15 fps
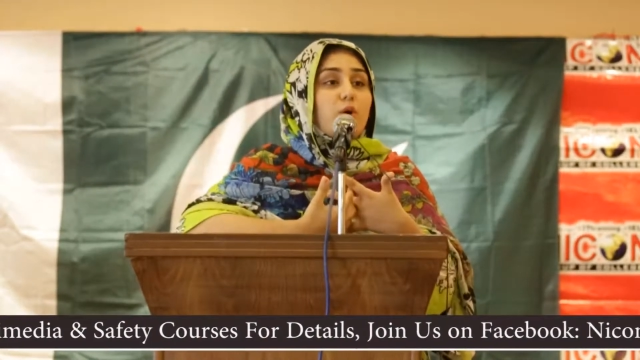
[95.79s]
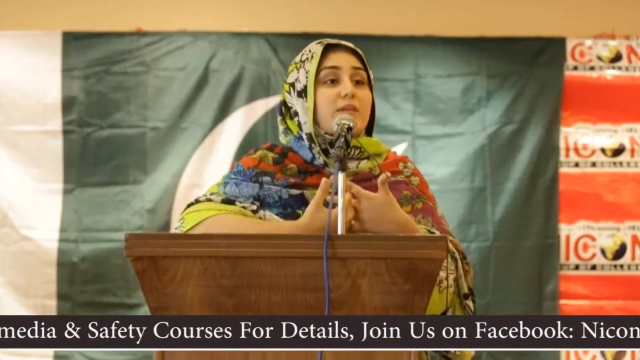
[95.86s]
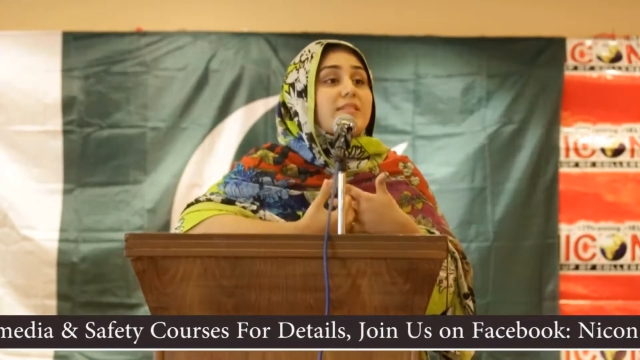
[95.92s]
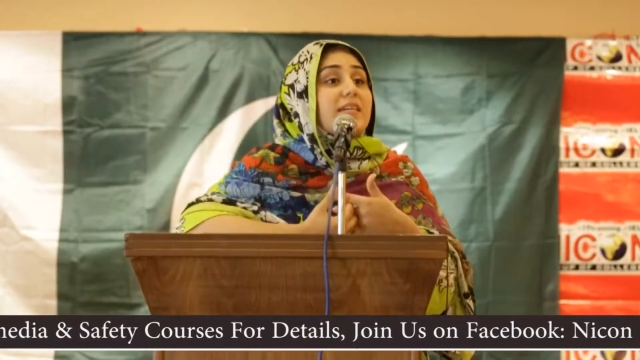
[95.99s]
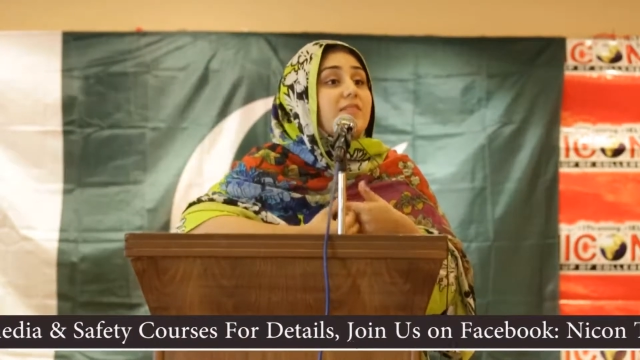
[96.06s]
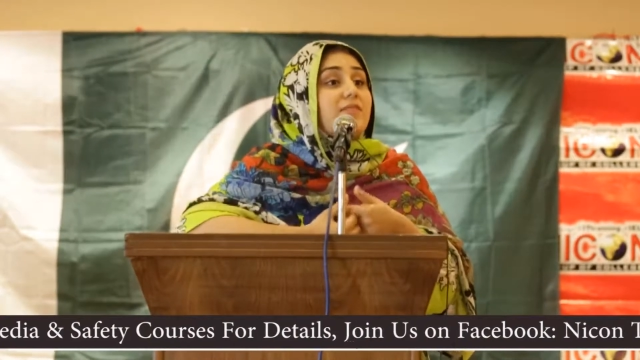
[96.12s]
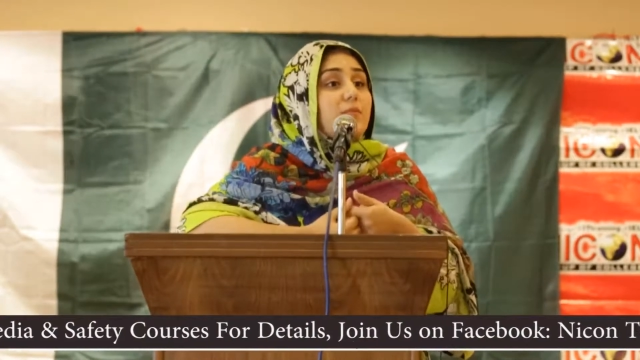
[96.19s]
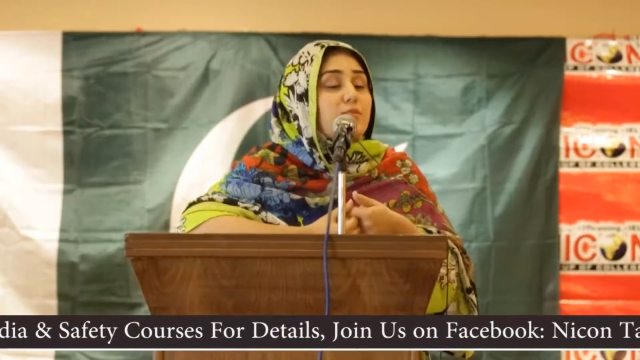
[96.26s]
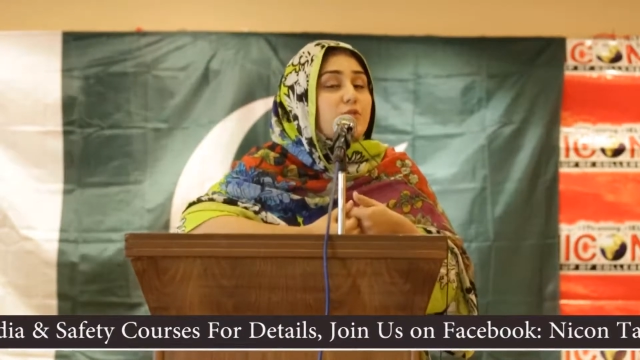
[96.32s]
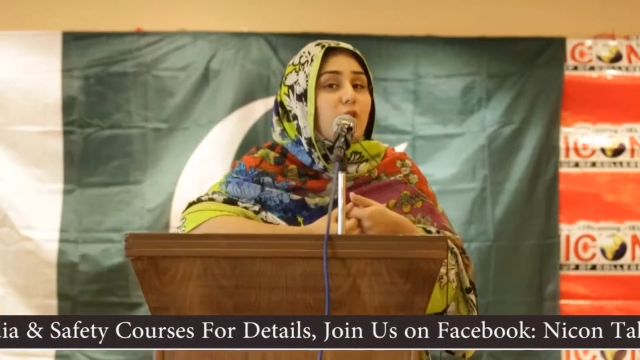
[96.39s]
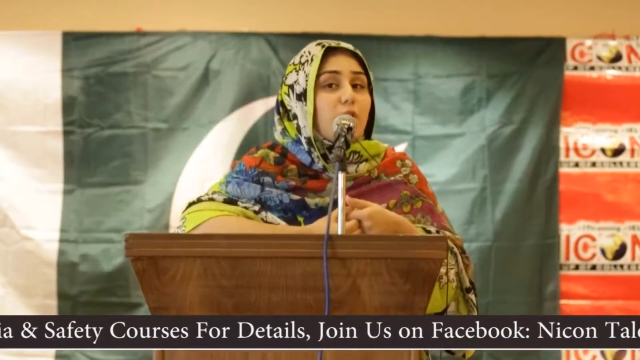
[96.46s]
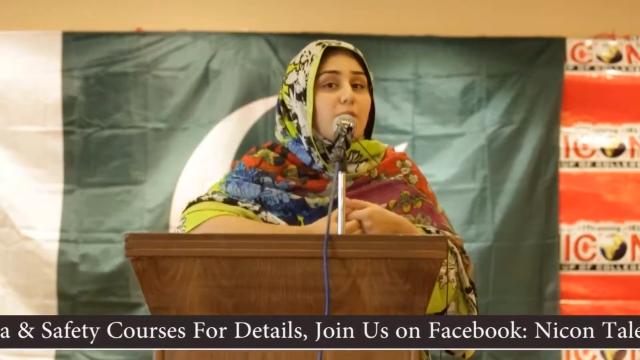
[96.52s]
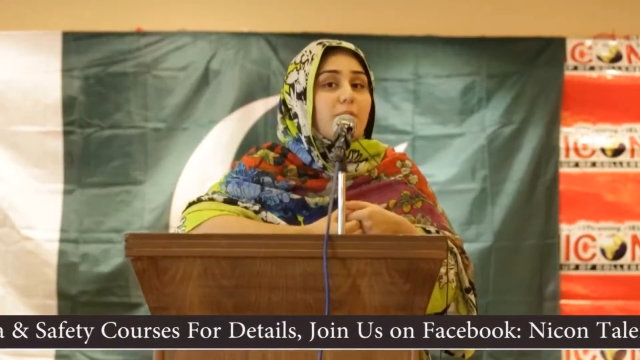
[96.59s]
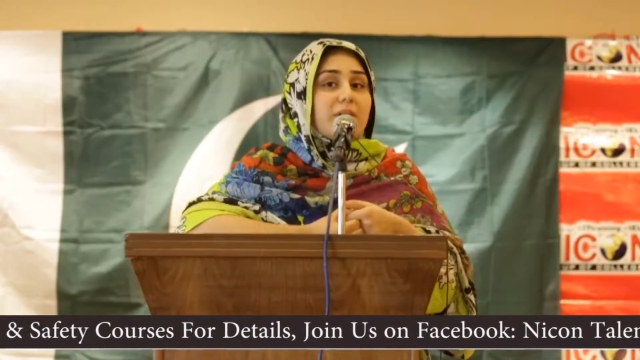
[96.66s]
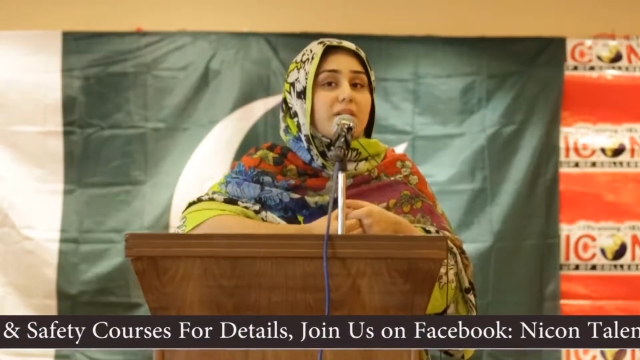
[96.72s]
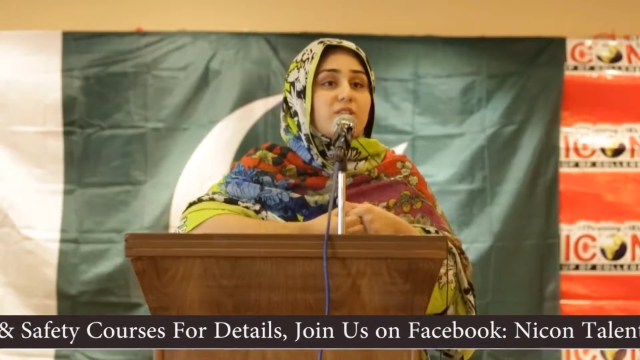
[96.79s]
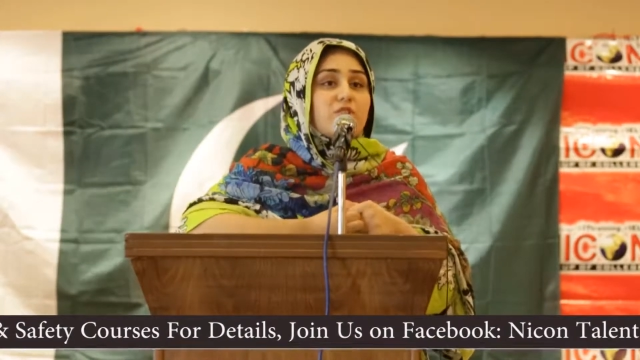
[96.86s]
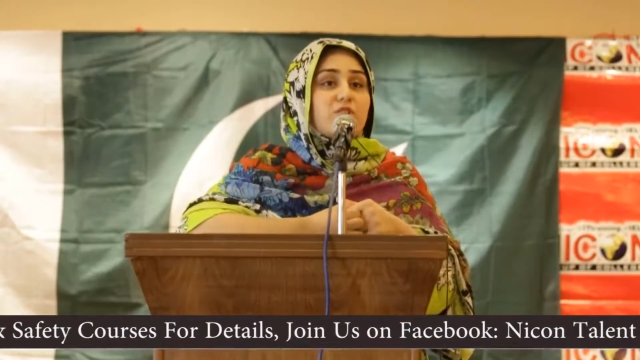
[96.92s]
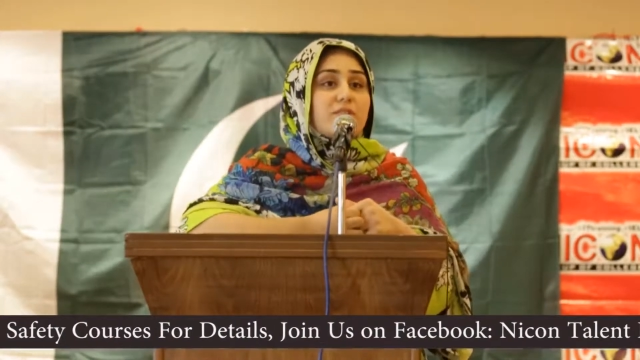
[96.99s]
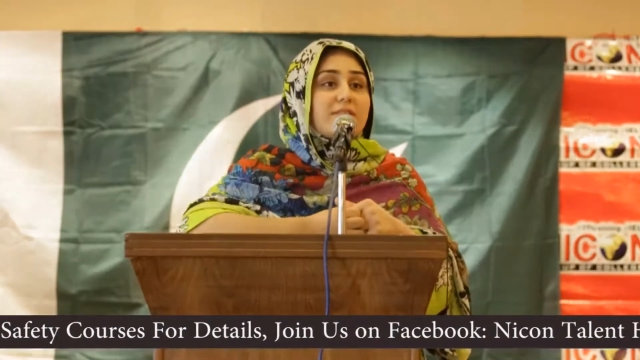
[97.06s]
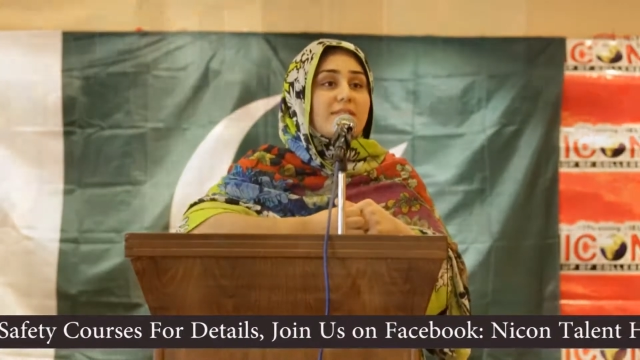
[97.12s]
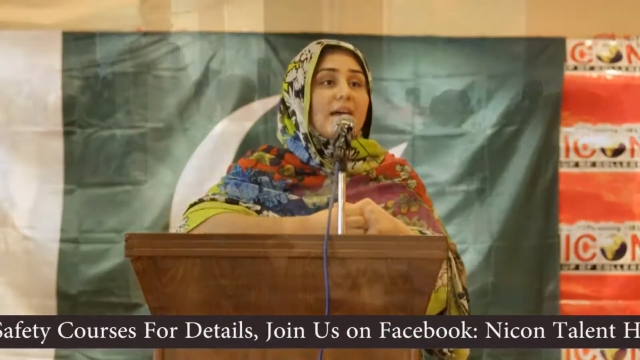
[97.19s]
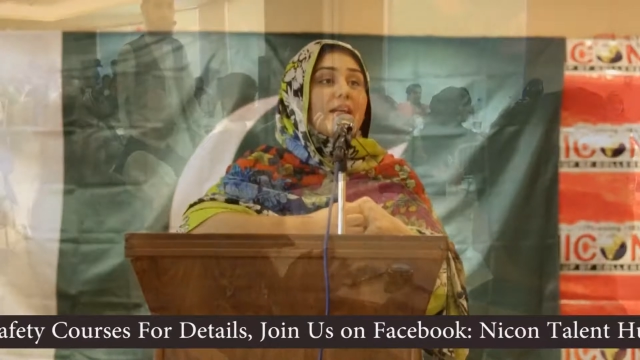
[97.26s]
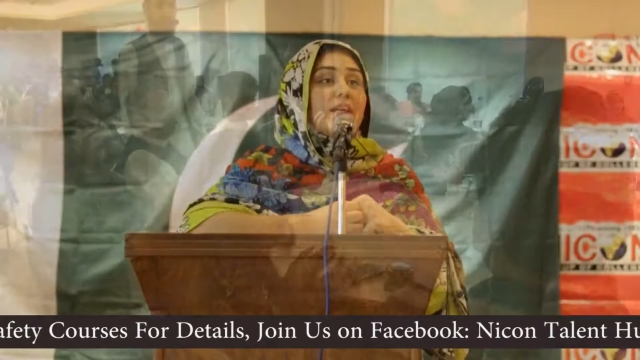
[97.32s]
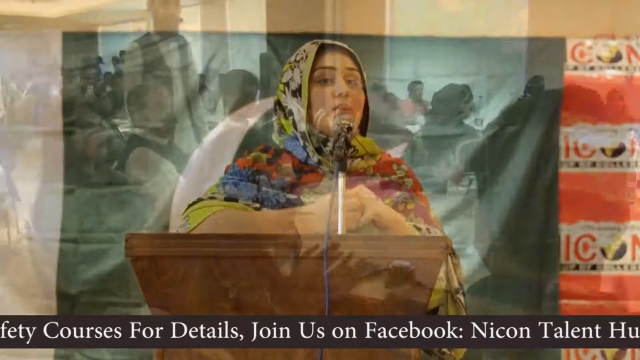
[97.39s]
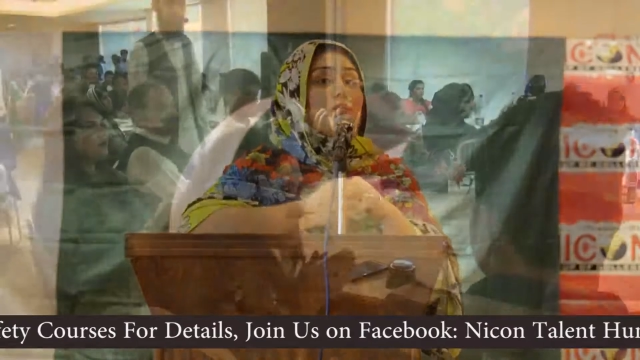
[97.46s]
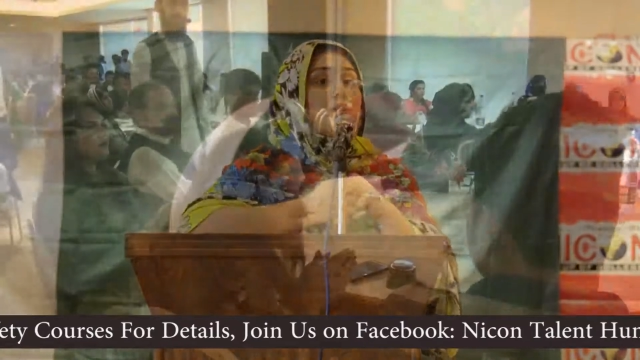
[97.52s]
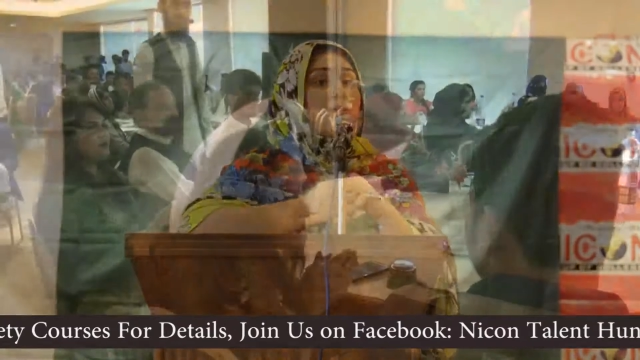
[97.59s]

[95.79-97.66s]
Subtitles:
or self-absorbed, but it's just that you